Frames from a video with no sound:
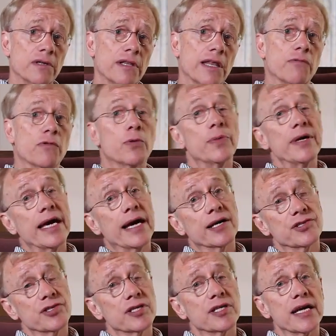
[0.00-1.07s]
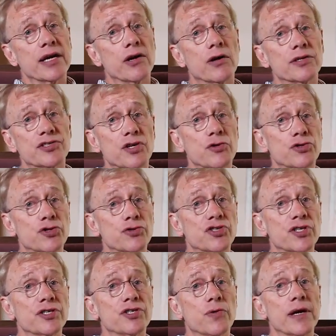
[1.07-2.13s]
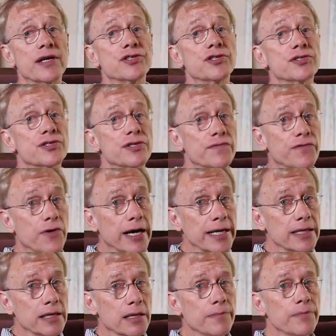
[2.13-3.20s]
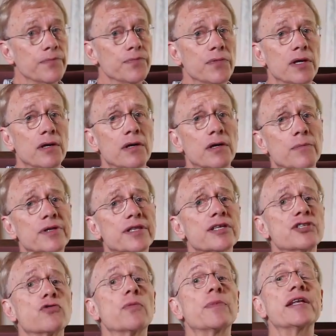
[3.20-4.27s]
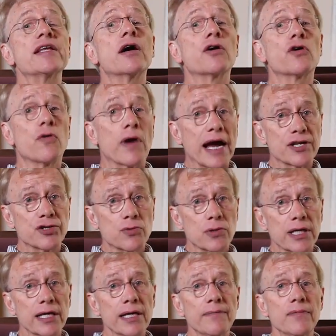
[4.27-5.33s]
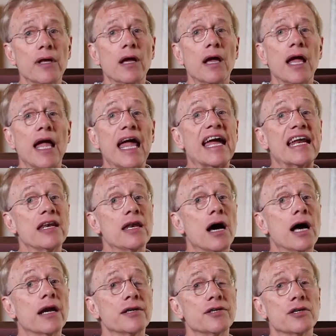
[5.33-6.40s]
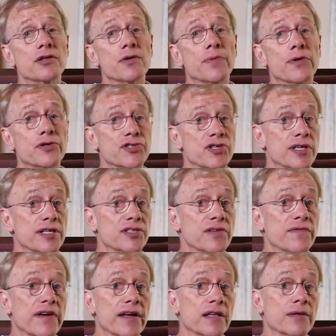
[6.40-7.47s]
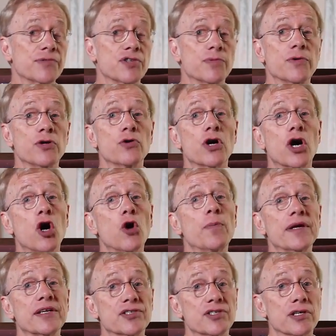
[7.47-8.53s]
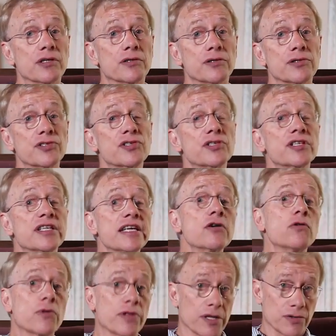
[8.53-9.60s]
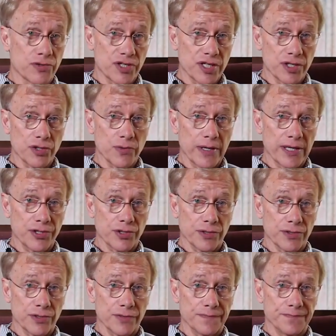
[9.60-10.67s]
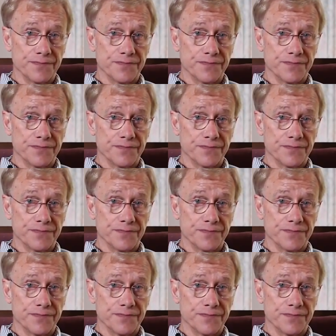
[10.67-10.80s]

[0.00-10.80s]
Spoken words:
They will be asked to take on social situations that frighten them, but this will be done gradually and not until the person has developed some new coping skills to deal with those situations.